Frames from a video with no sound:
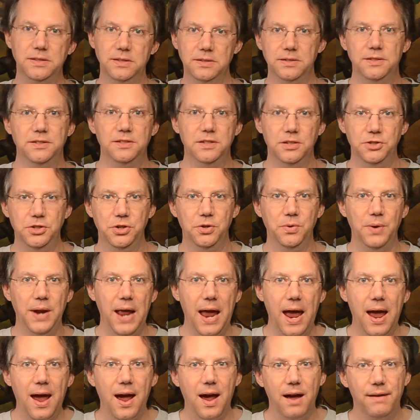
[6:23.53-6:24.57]
this is a 2.5,
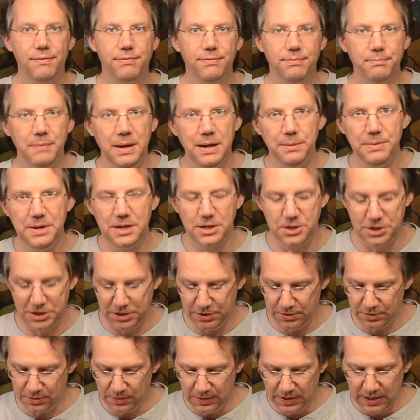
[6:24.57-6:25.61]
maybe a
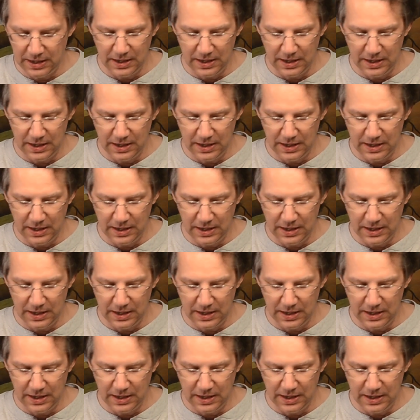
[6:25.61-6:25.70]
2.